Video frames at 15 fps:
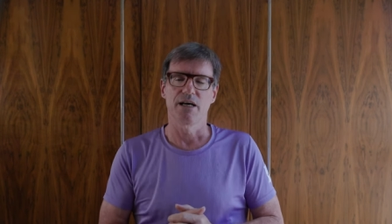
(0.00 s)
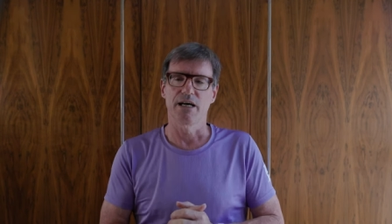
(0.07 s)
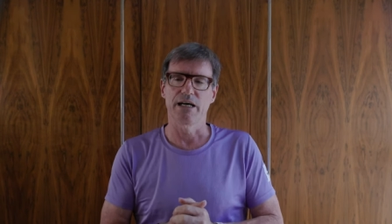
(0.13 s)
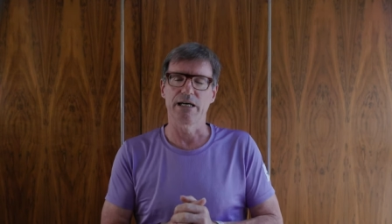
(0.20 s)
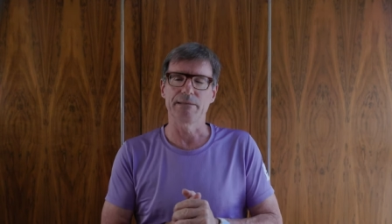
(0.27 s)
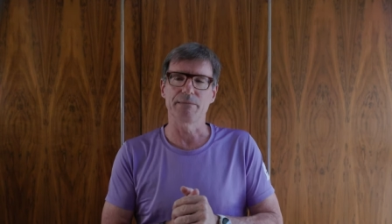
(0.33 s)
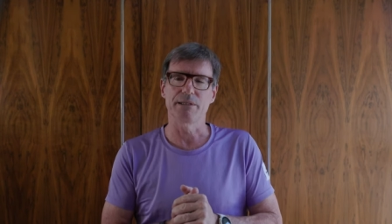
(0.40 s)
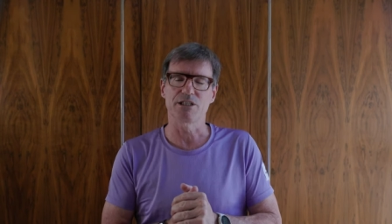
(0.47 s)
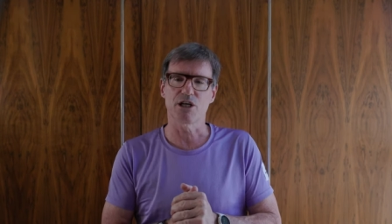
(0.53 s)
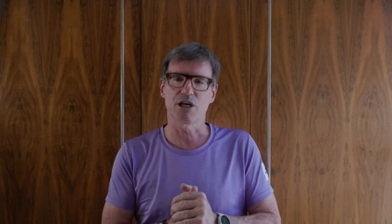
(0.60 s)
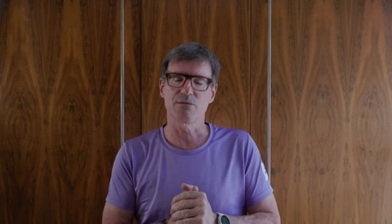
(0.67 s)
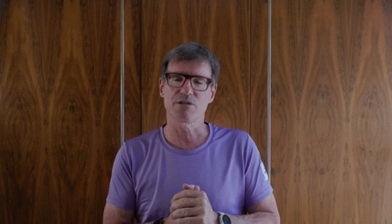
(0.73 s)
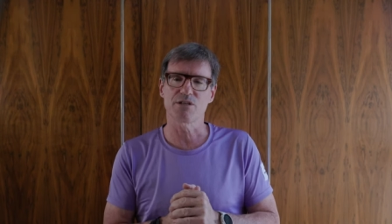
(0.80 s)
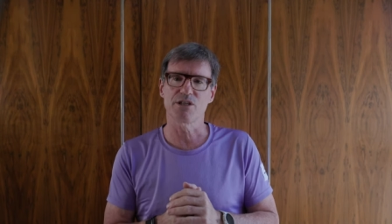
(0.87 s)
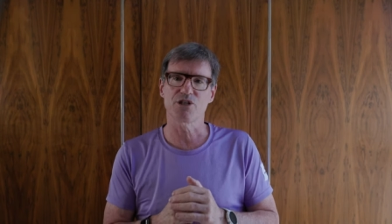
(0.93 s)
In
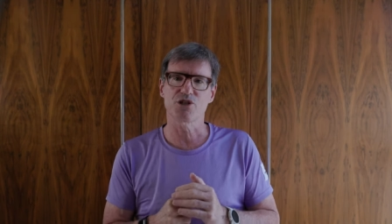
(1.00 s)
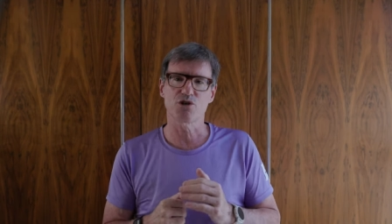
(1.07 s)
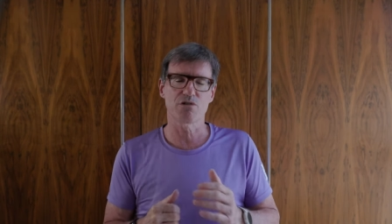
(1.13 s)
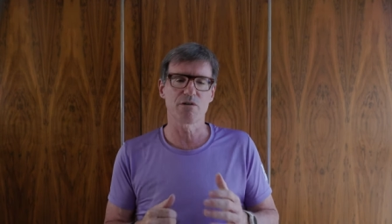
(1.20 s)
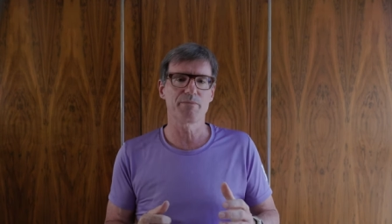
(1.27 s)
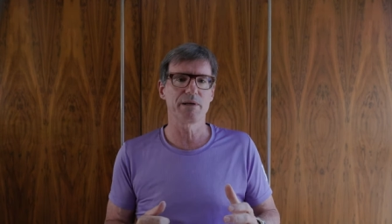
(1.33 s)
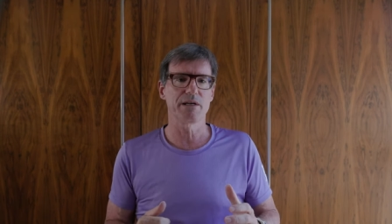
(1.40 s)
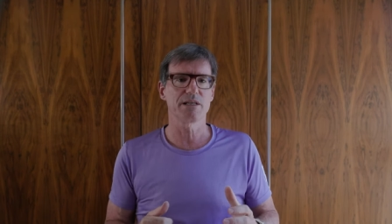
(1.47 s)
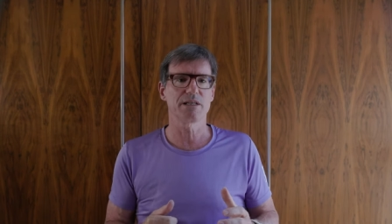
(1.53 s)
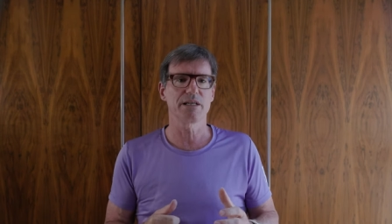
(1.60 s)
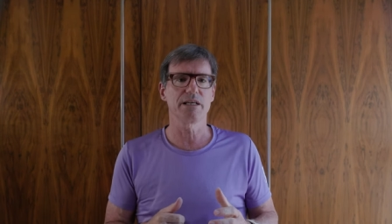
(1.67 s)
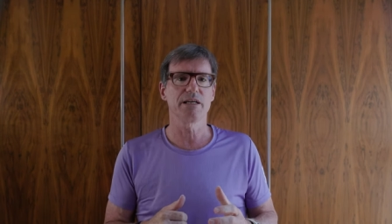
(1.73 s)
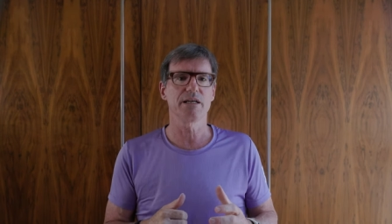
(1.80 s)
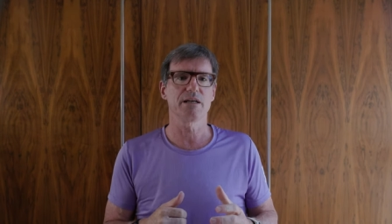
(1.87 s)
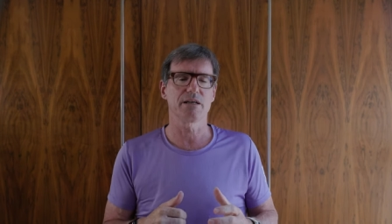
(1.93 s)
terms of the
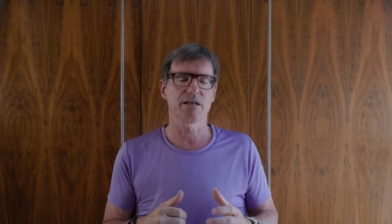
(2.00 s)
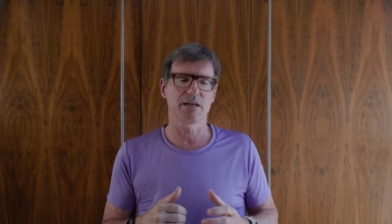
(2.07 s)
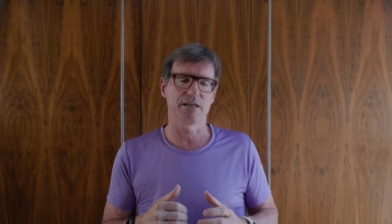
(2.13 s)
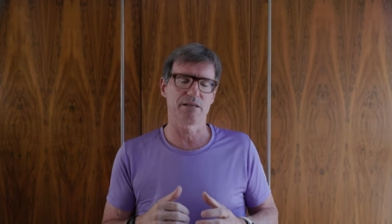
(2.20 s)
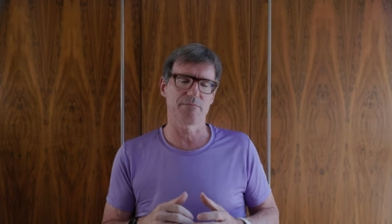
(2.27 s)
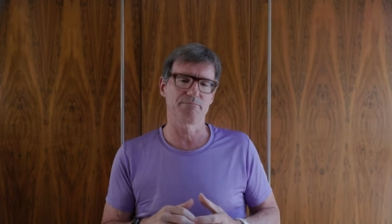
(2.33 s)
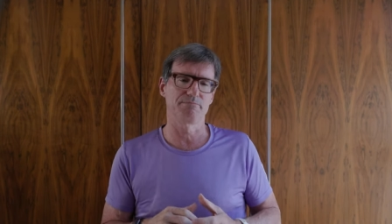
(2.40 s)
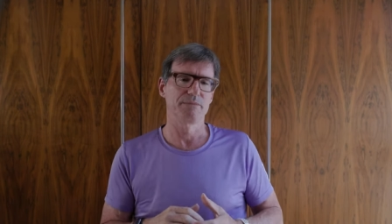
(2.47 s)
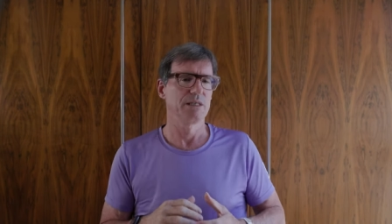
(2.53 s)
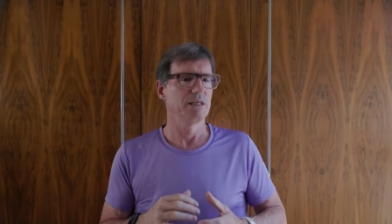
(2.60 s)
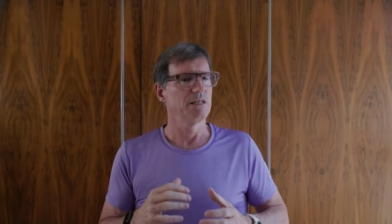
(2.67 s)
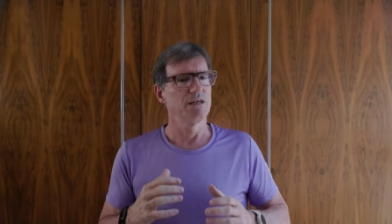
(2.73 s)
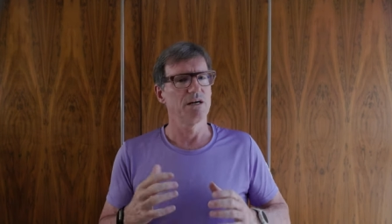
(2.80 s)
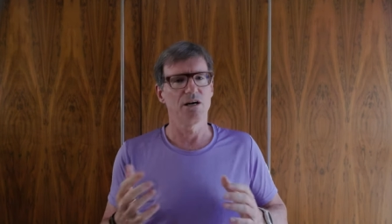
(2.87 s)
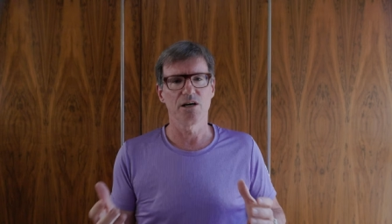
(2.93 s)
durability,
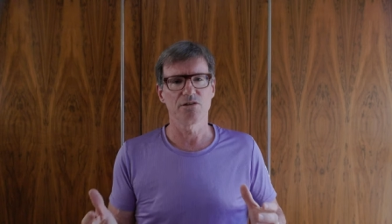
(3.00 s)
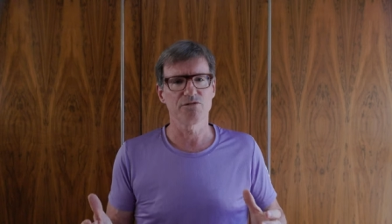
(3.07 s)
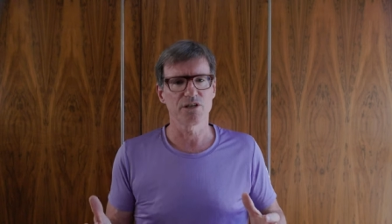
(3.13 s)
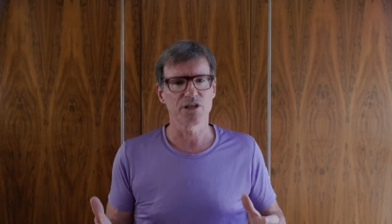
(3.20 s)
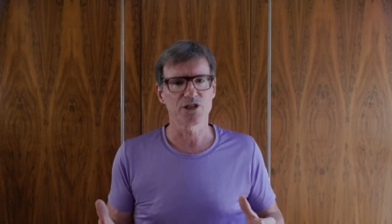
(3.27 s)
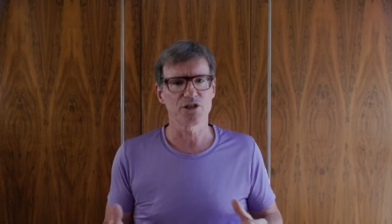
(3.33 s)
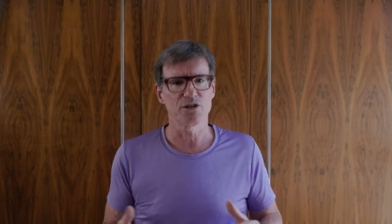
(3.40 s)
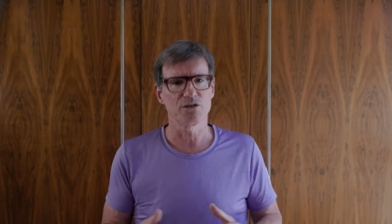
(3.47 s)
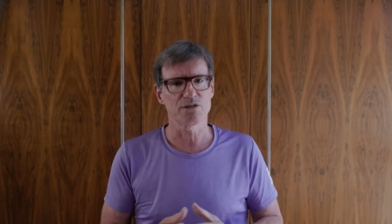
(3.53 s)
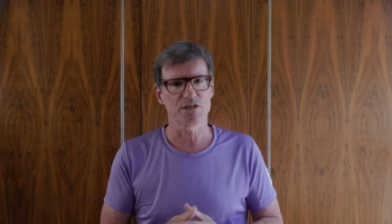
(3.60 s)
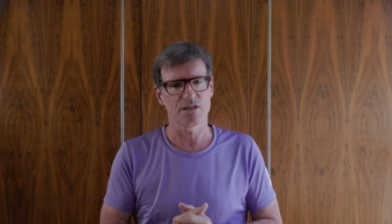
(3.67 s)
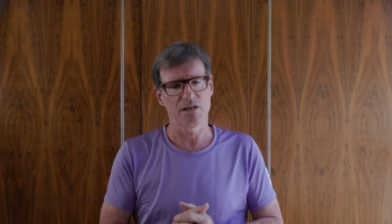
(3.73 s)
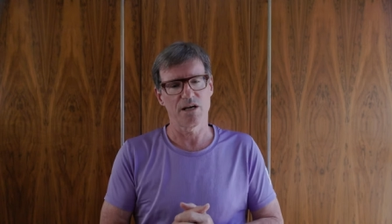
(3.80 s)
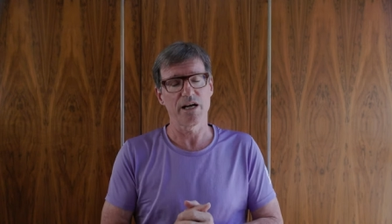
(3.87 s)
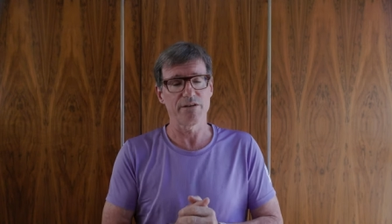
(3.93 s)
On-running
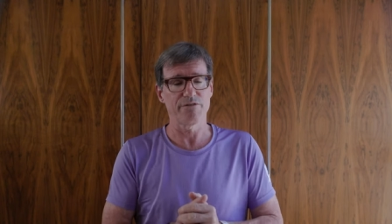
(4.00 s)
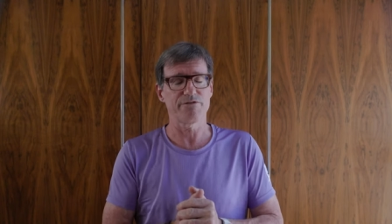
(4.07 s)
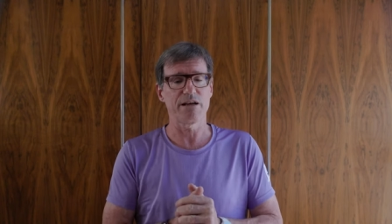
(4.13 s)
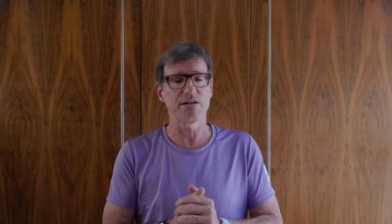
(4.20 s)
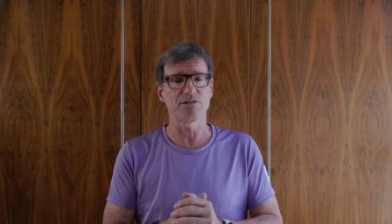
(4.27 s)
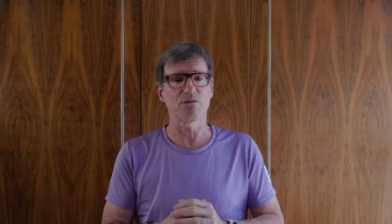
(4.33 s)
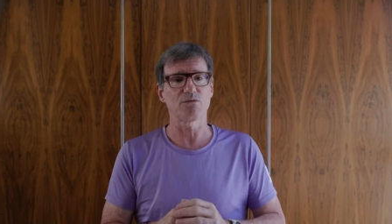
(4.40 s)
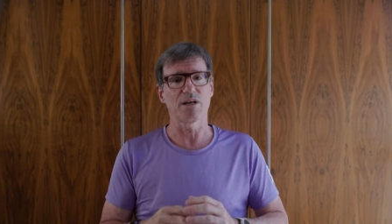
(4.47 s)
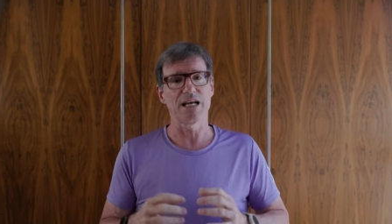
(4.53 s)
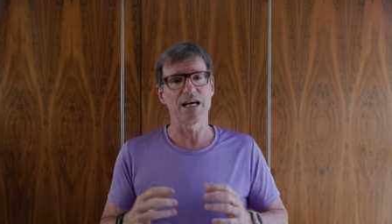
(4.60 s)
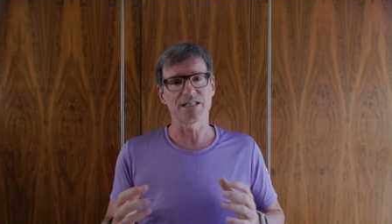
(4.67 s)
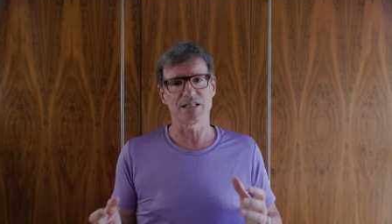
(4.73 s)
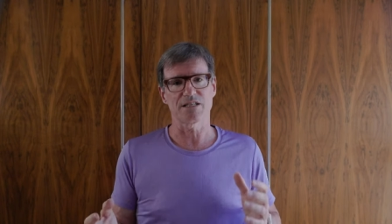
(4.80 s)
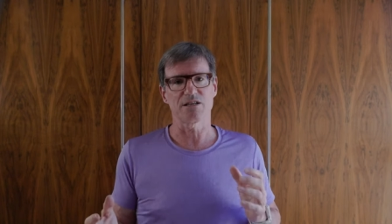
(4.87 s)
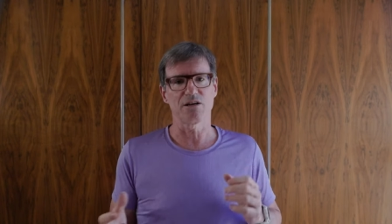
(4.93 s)
shoes, I have found, don't
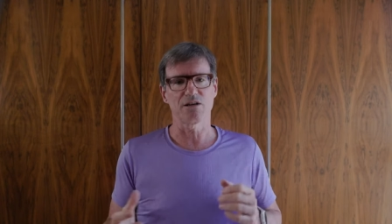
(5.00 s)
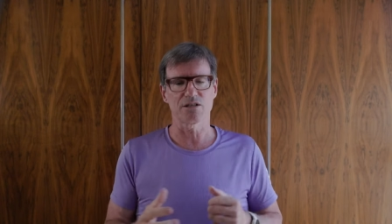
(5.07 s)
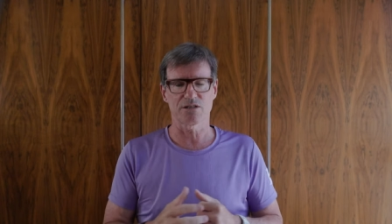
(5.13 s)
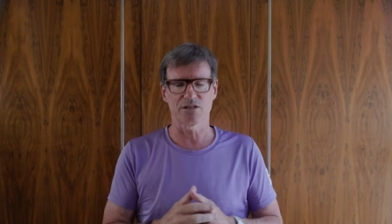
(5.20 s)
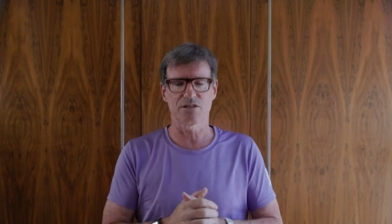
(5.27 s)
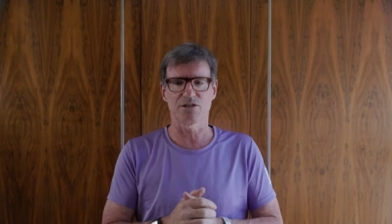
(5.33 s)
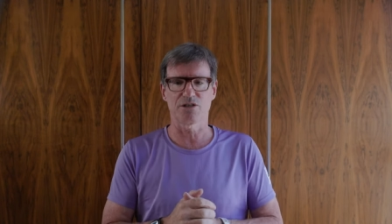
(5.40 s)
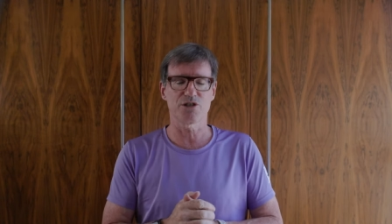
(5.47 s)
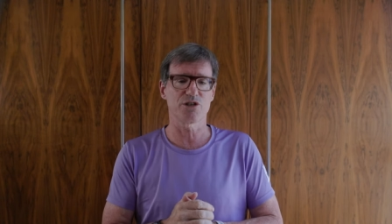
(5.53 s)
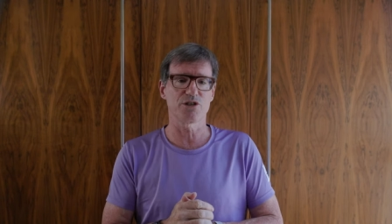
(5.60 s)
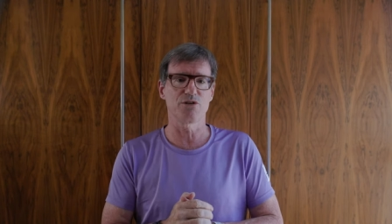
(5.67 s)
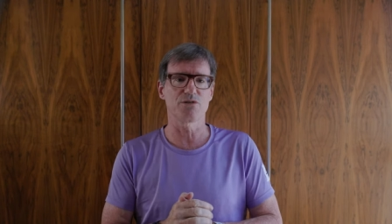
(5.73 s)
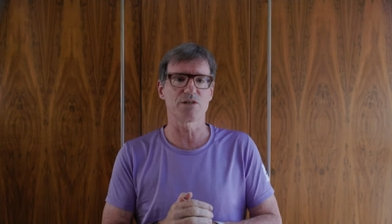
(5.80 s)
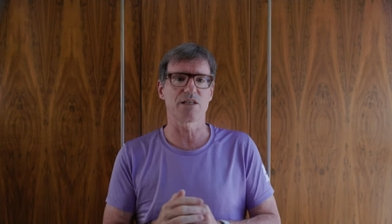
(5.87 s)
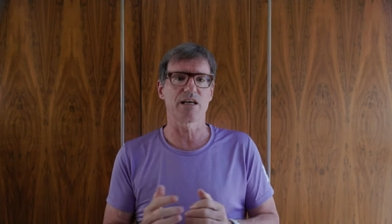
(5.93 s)
last as long as other
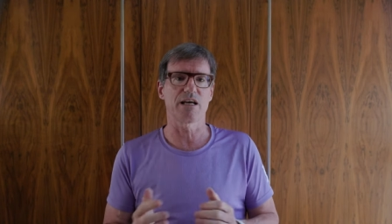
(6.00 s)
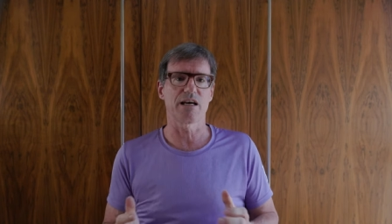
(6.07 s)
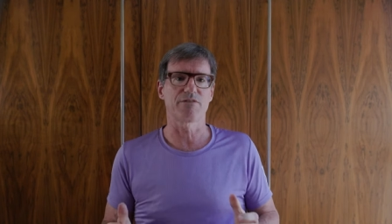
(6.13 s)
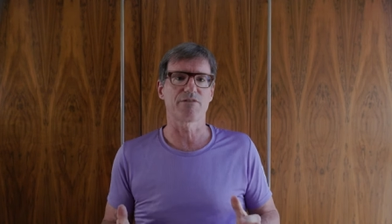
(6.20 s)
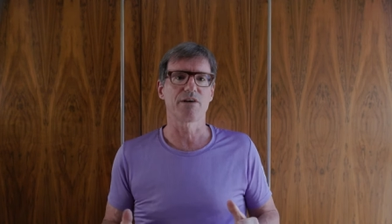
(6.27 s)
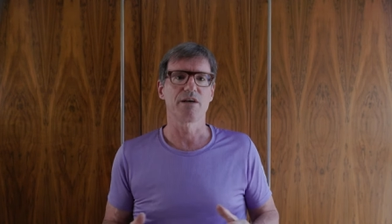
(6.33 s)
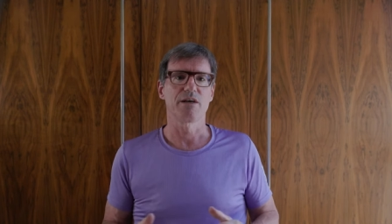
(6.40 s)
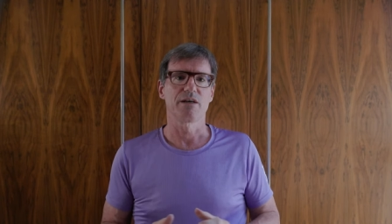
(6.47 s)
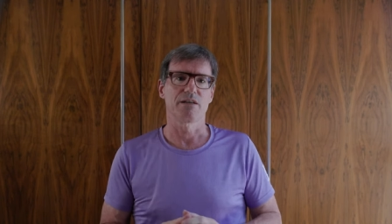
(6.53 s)
shoes that I have.